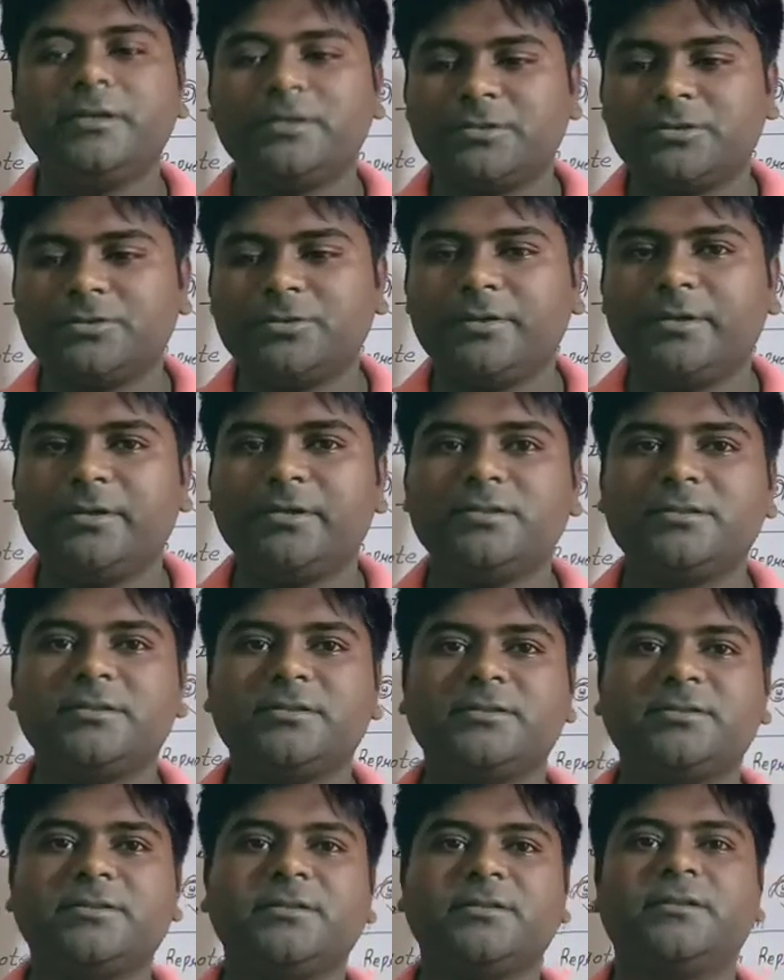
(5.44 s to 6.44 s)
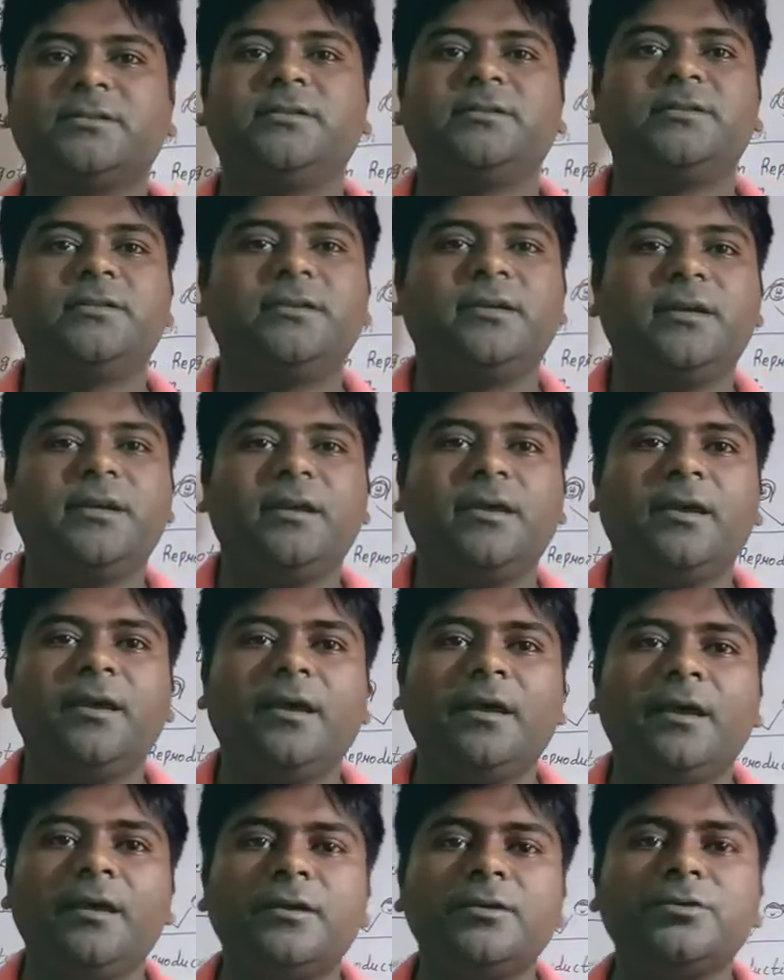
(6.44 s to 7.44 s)
students.
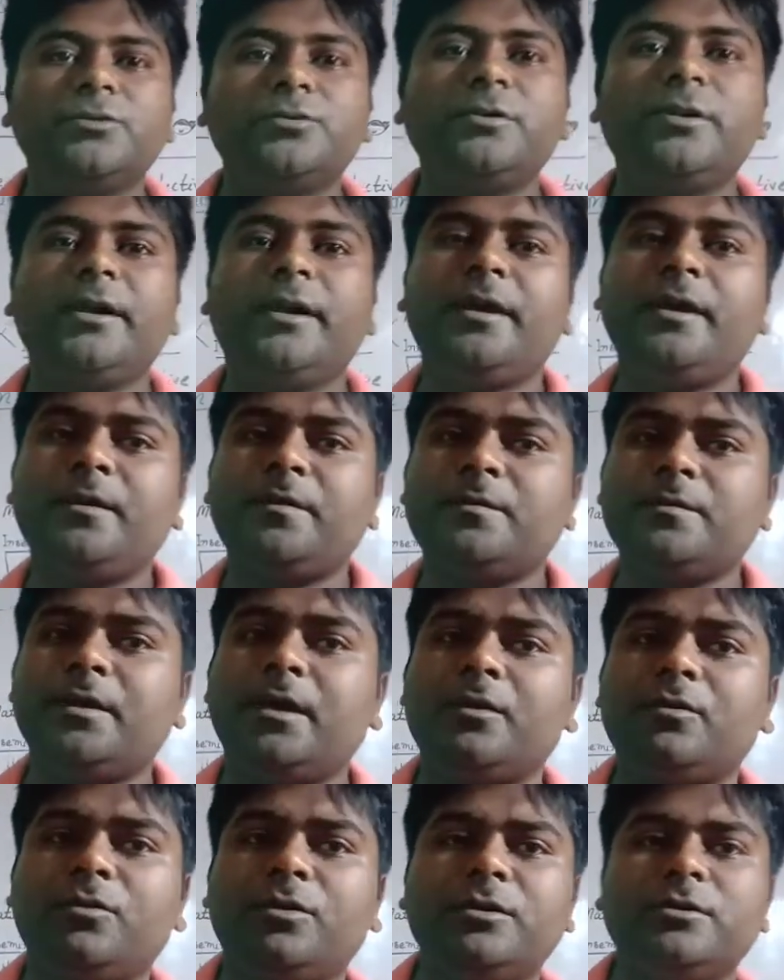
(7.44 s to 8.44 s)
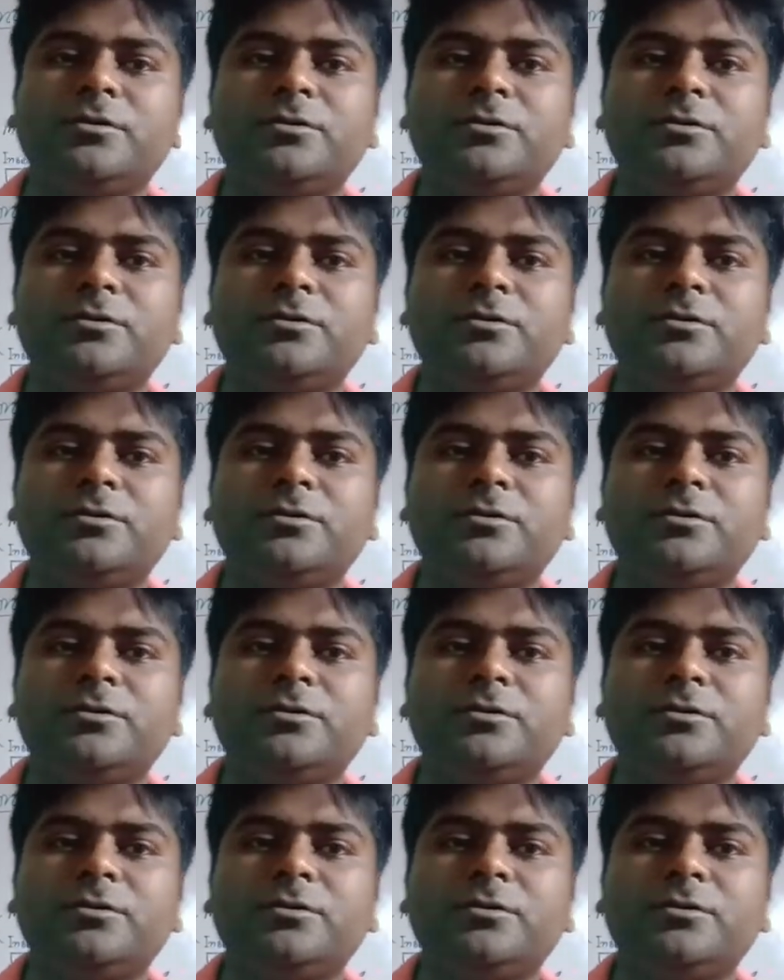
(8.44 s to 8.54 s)
Today we are going